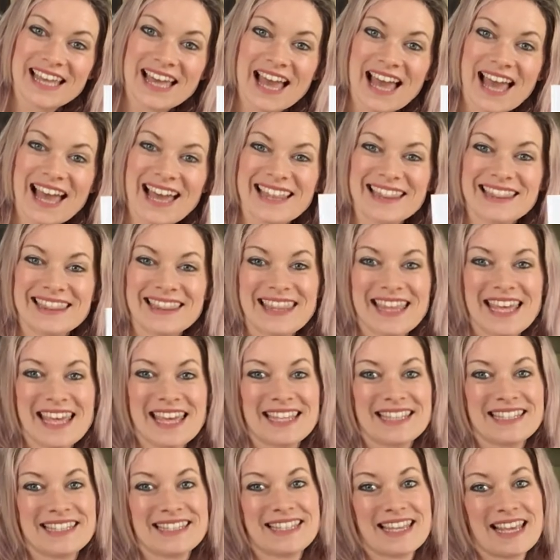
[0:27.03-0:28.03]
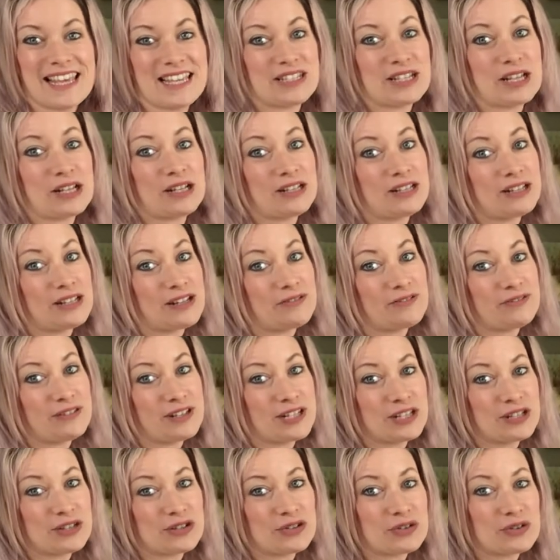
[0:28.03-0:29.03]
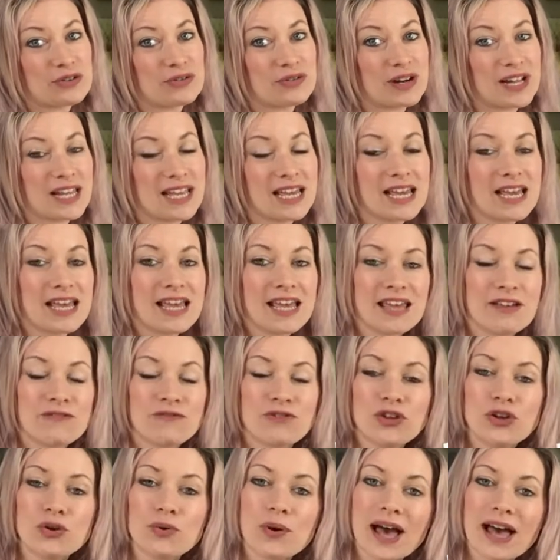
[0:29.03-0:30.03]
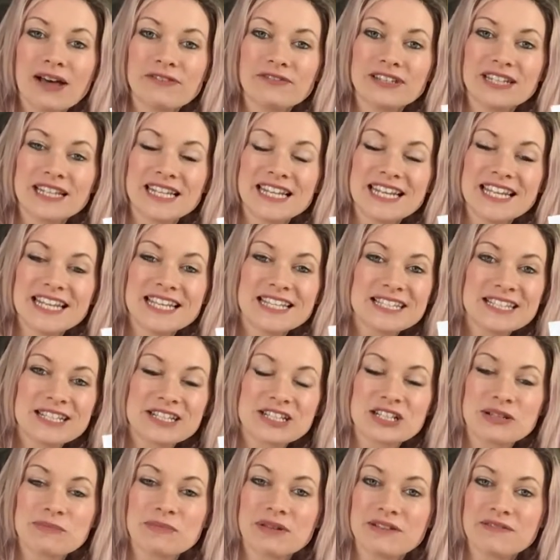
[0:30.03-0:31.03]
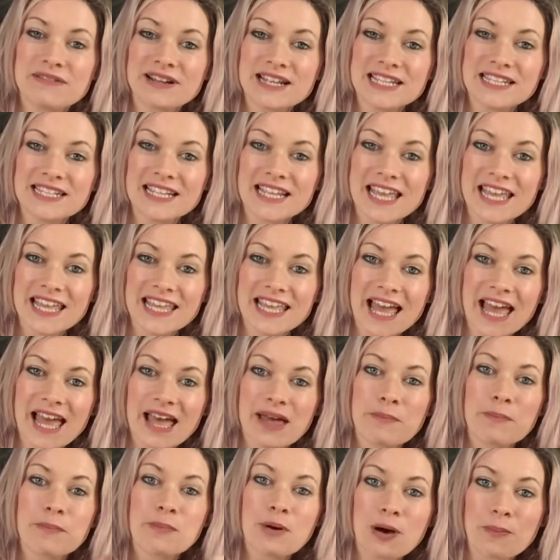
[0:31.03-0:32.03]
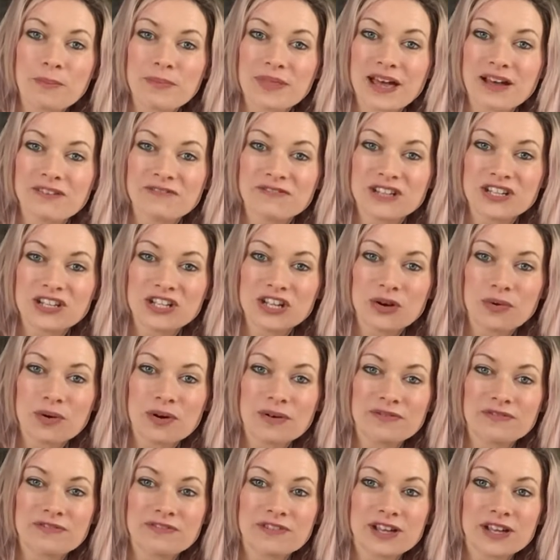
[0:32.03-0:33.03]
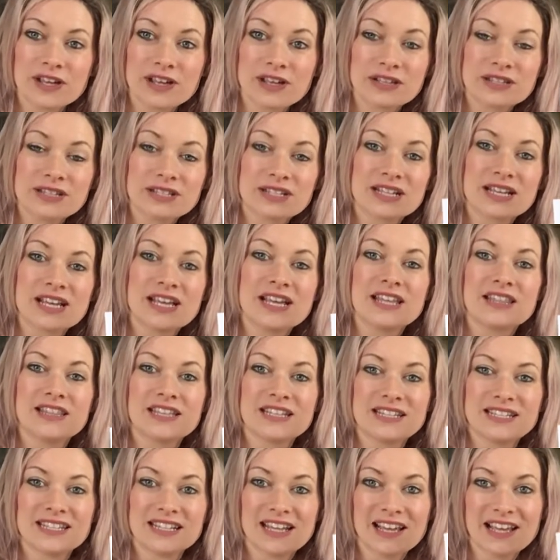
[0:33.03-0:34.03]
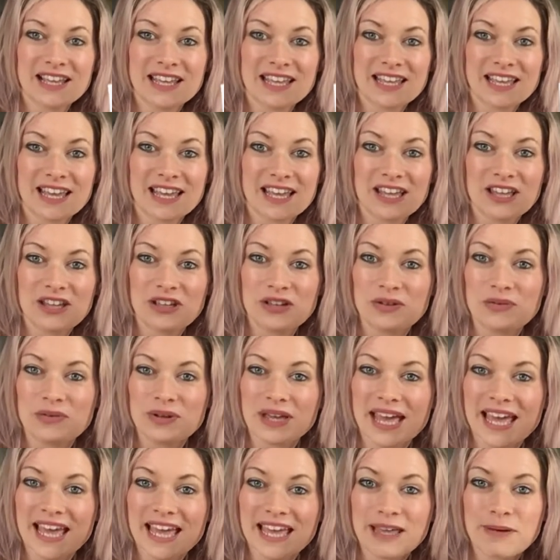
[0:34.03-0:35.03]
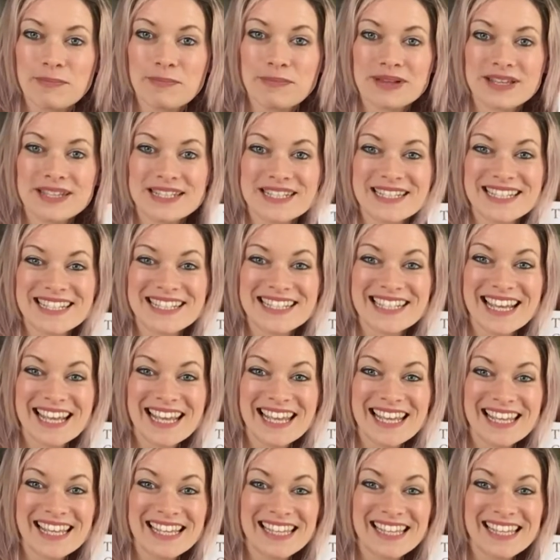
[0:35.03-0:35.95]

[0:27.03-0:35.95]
And this is a lovely story. If you haven't listened to me reading it yet, pop that video on first. The Tiger Who Came to Tea.